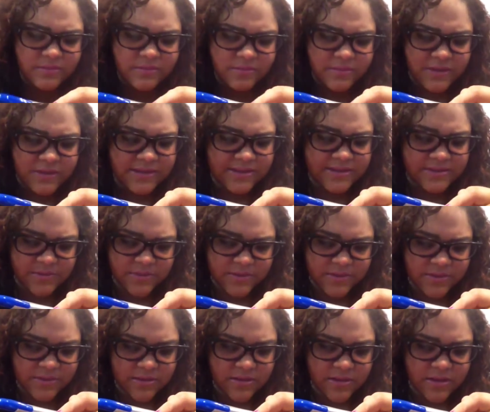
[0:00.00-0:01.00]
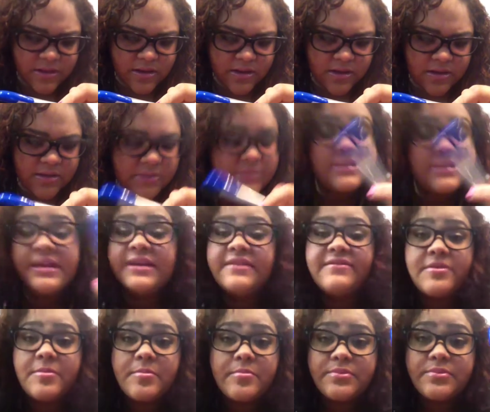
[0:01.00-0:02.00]
This is not
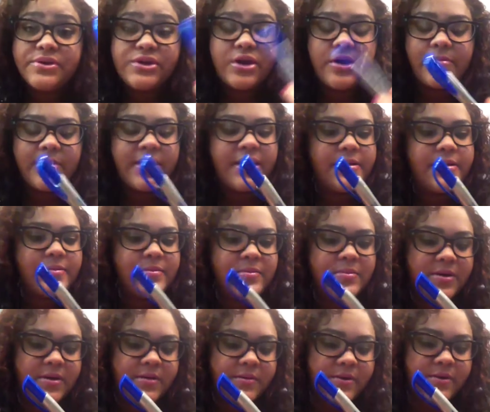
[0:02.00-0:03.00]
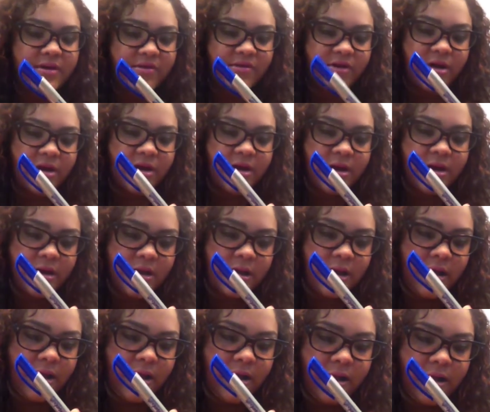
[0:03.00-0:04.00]
even a Sharpie, but whatever.
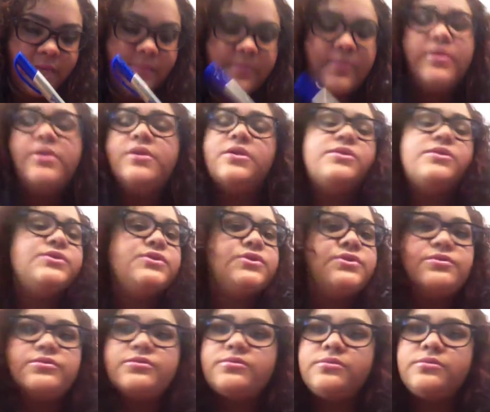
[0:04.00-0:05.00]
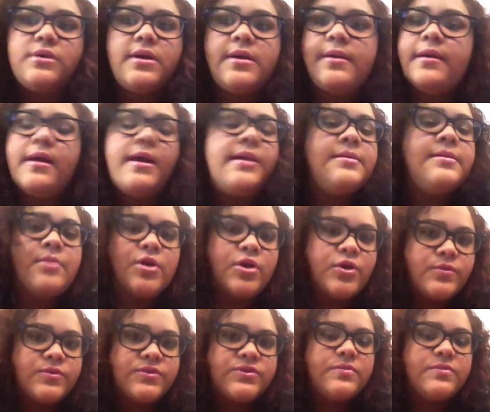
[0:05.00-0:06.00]
You can do any
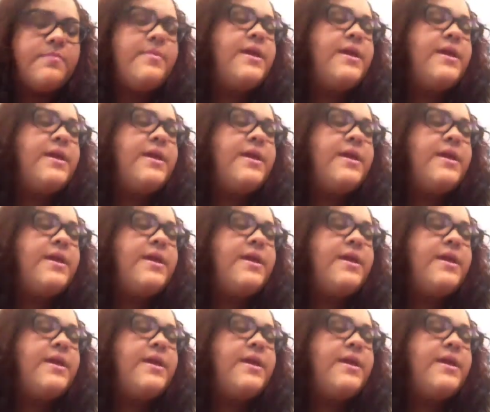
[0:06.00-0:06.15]
marker will do.